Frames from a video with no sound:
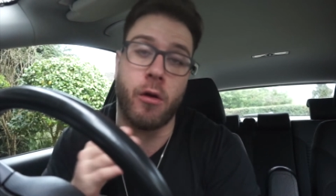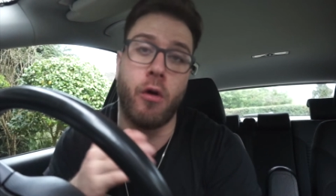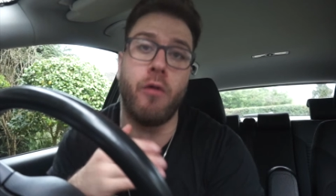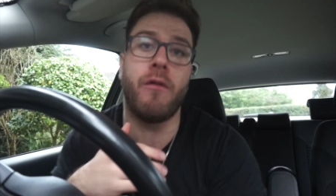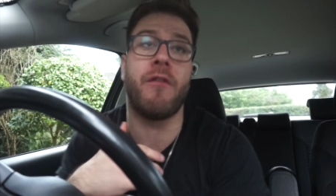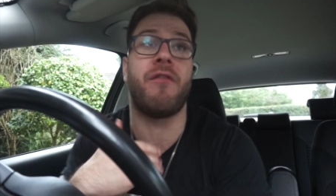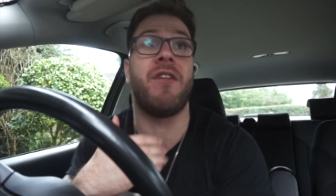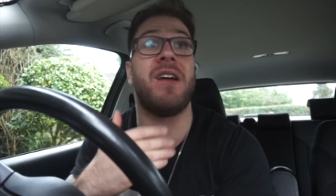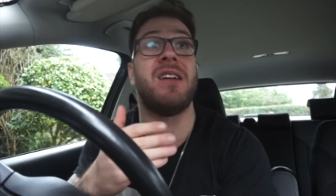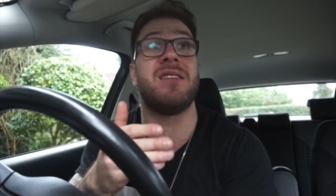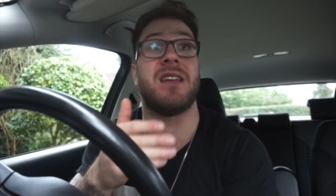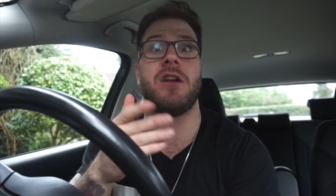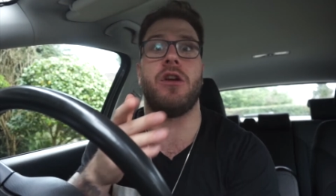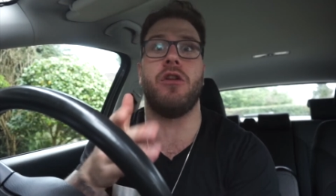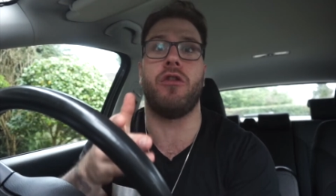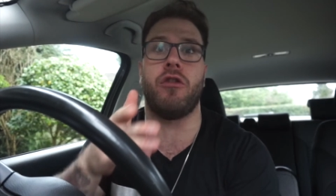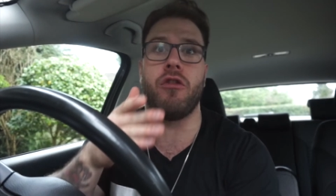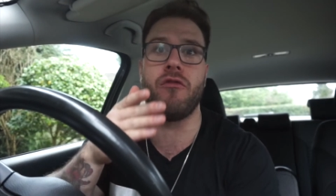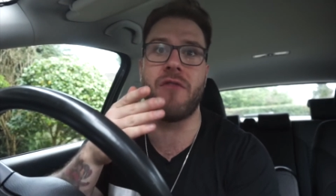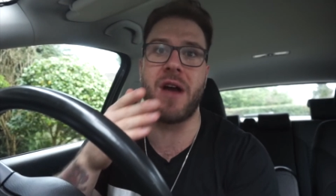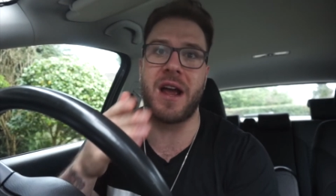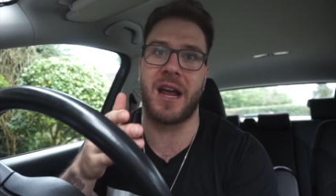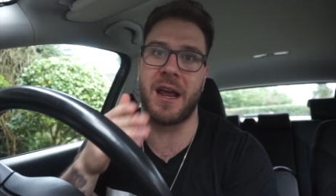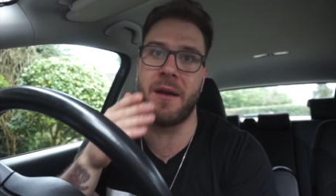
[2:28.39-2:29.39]
all the things that you
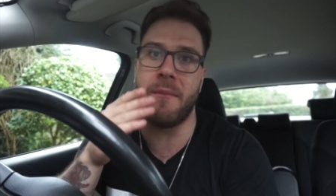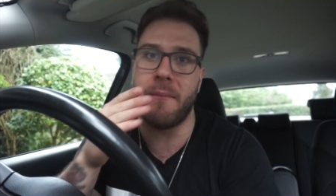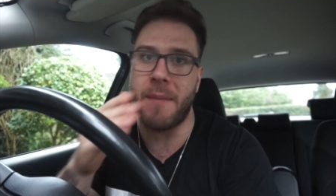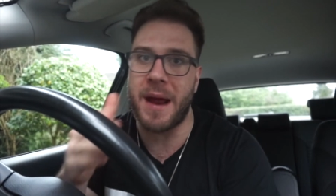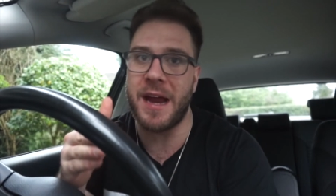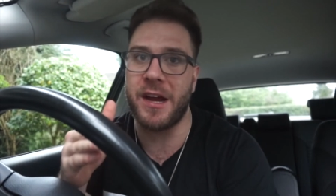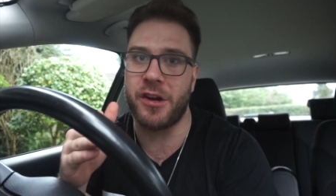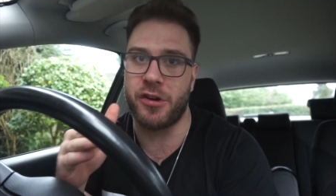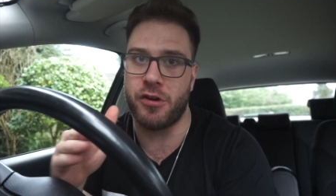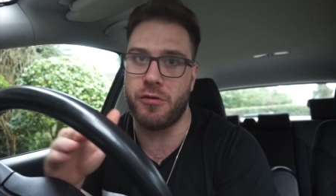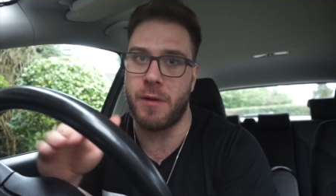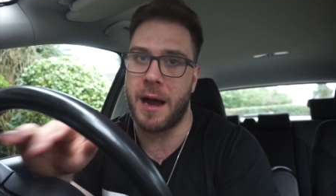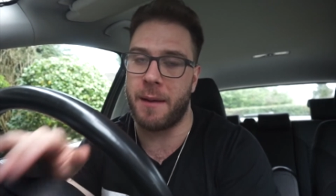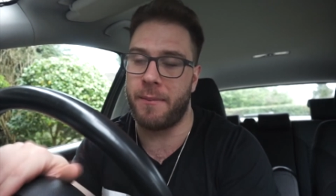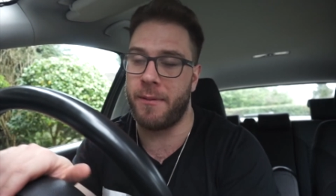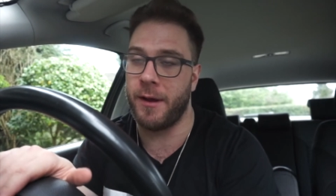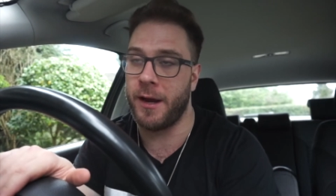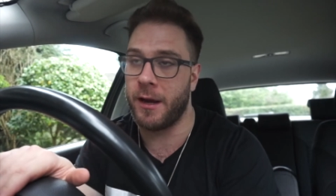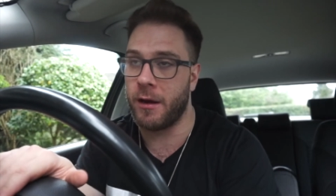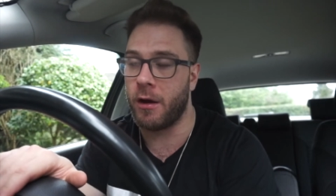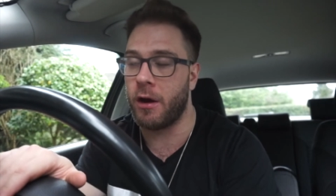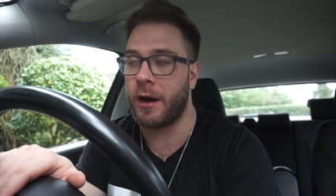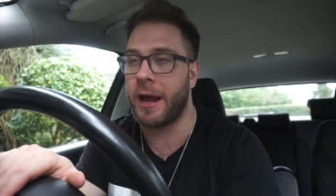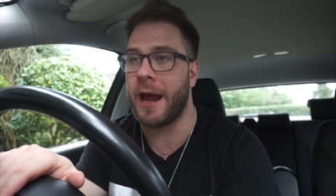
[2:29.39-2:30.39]
do that can make you
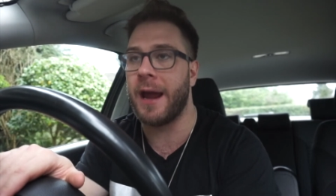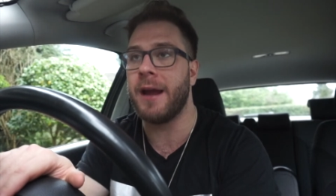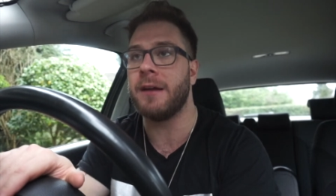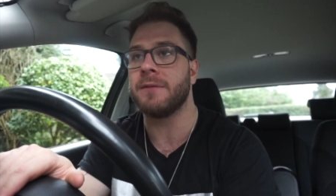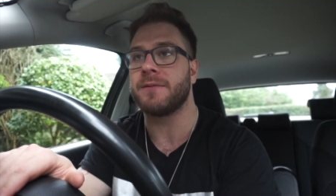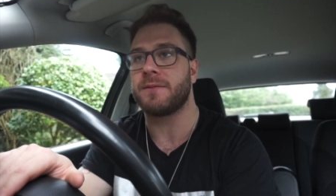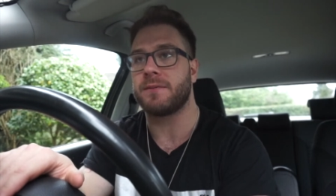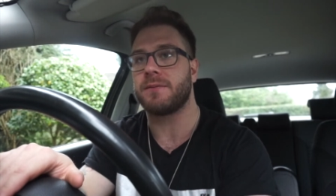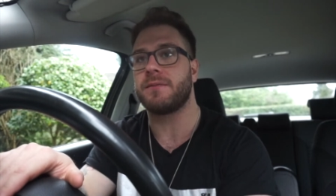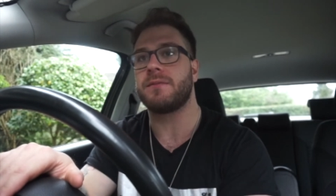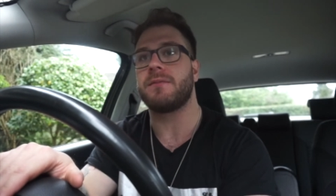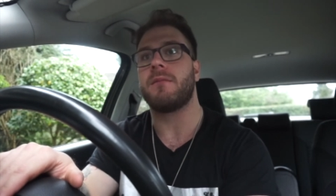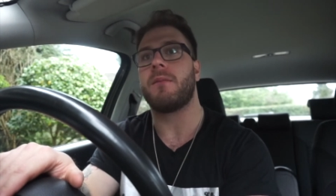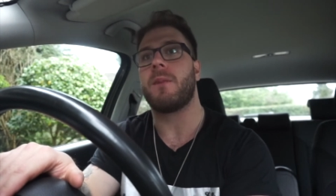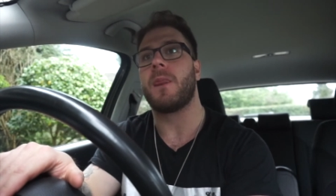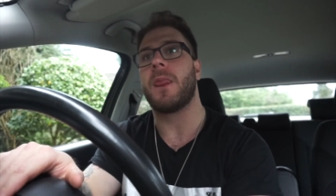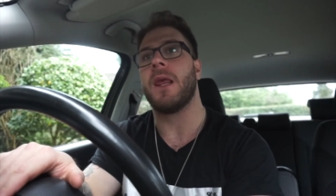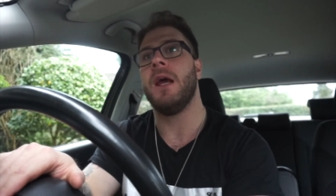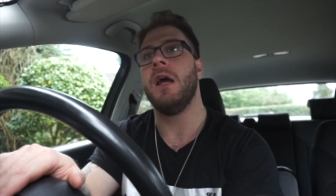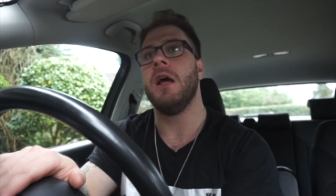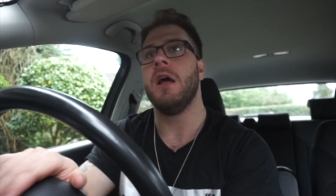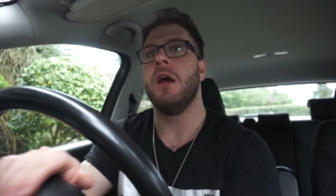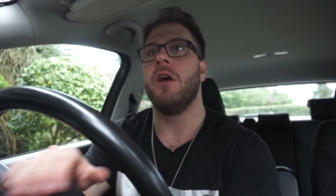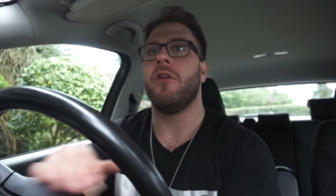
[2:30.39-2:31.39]
happy, okay?
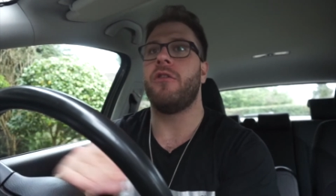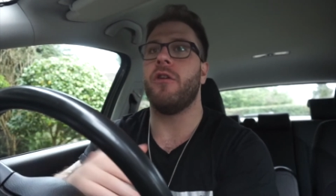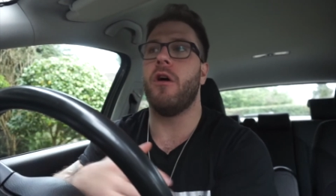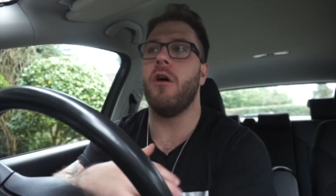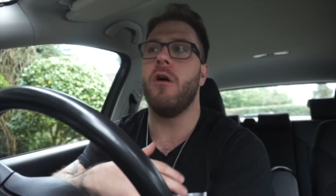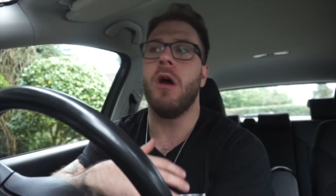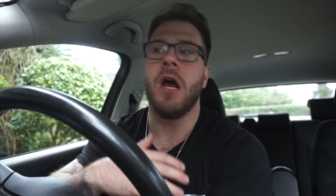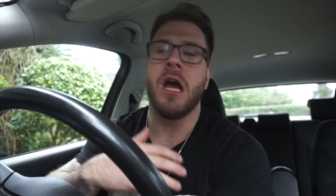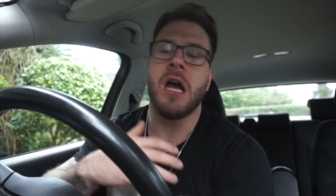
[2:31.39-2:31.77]
So